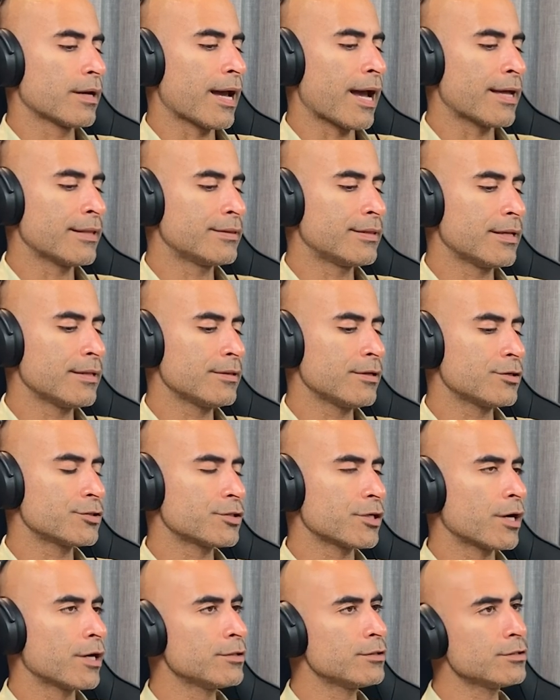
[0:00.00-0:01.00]
And then
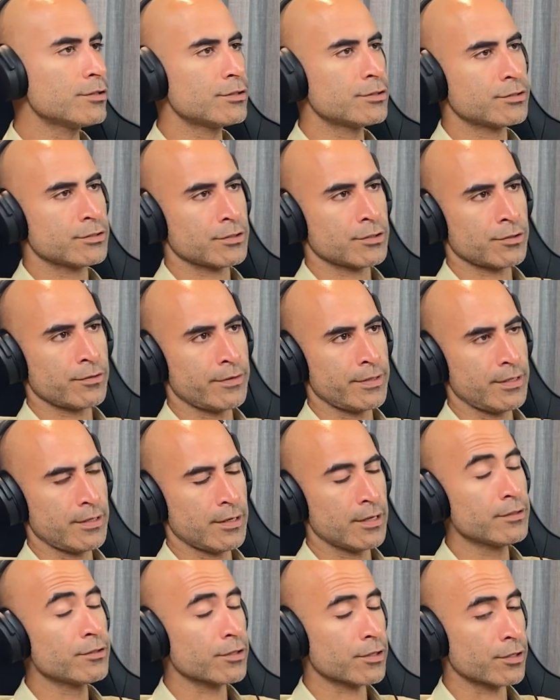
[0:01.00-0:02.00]
there's others,
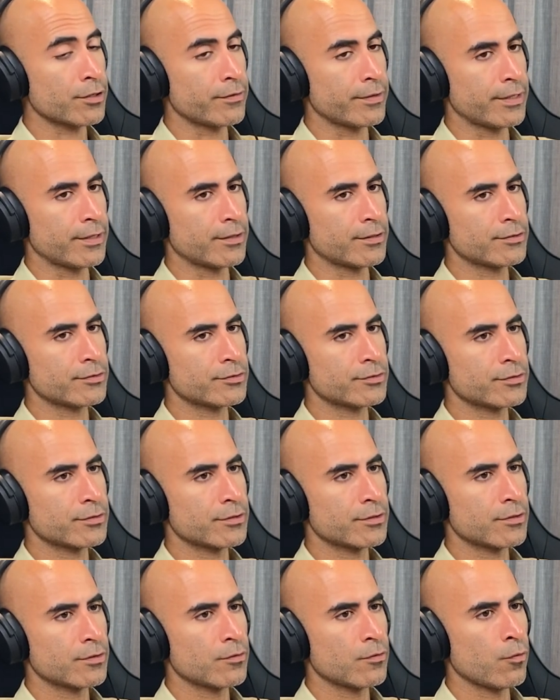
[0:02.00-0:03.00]
other careers
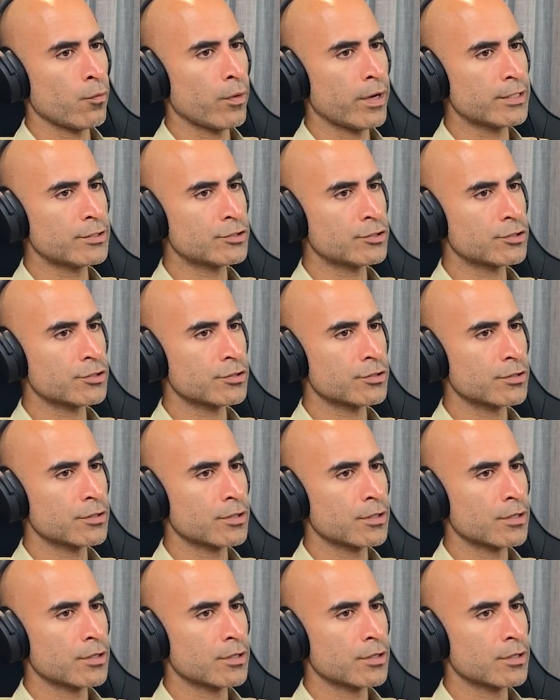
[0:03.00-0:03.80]
which